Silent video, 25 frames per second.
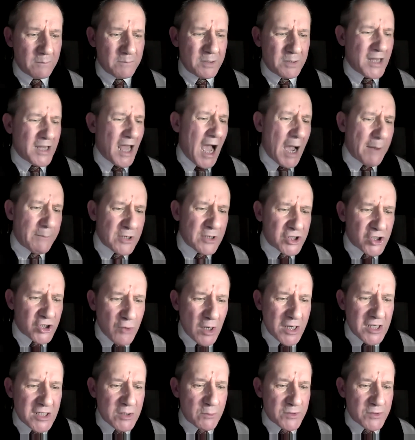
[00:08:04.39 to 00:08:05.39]
But how much
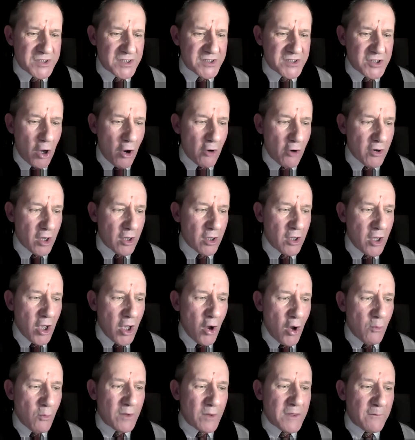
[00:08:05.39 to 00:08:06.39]
greater was his horror
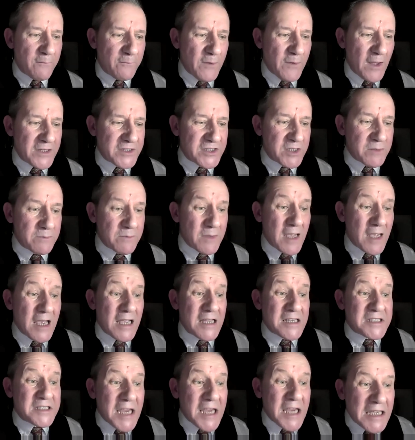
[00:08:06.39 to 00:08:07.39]
when the phantom
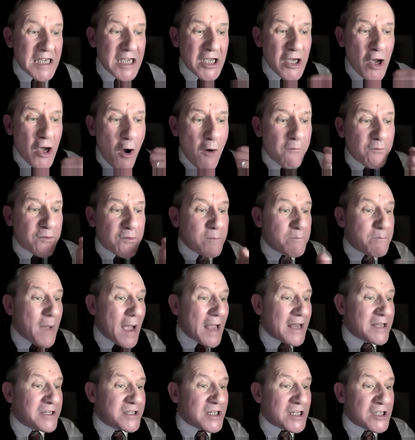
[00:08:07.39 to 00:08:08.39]
Taking off the
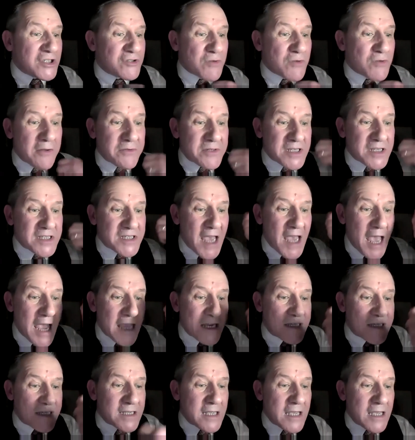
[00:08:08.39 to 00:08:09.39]
bandage round his
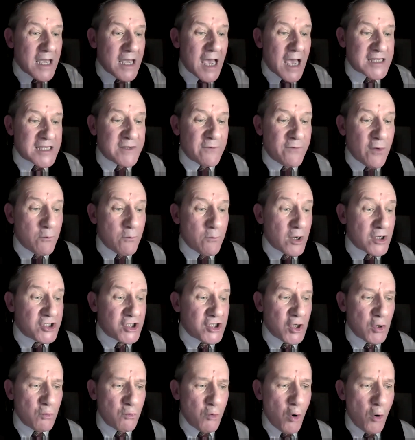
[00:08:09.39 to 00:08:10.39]
head, as if it were
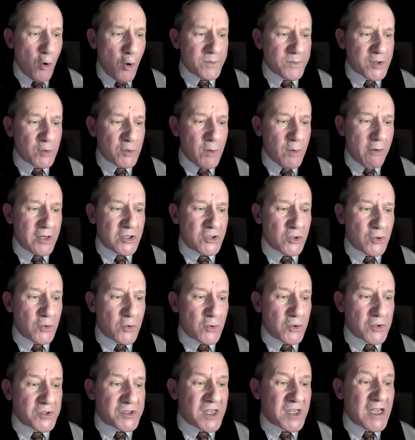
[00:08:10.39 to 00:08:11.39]
too warm to wear
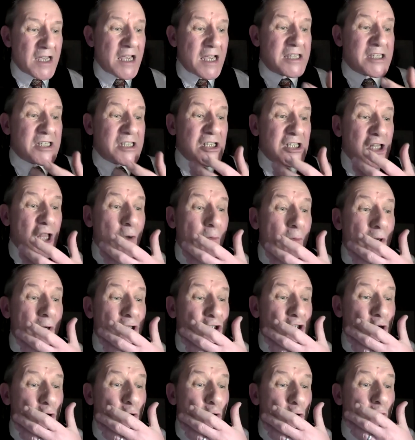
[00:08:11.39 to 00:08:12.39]
indoors, its lower
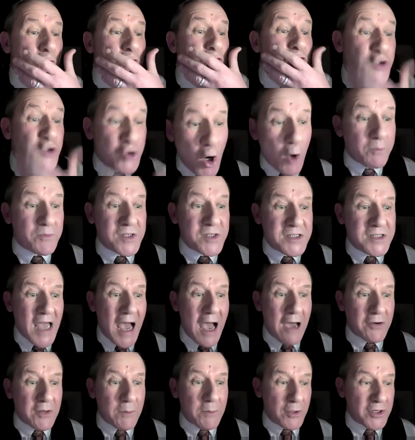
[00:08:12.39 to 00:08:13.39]
jaw dropped
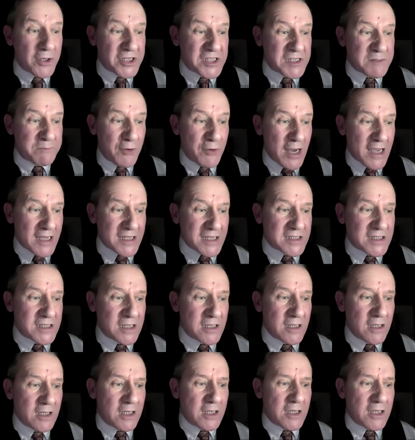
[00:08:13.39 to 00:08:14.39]
down upon its breast.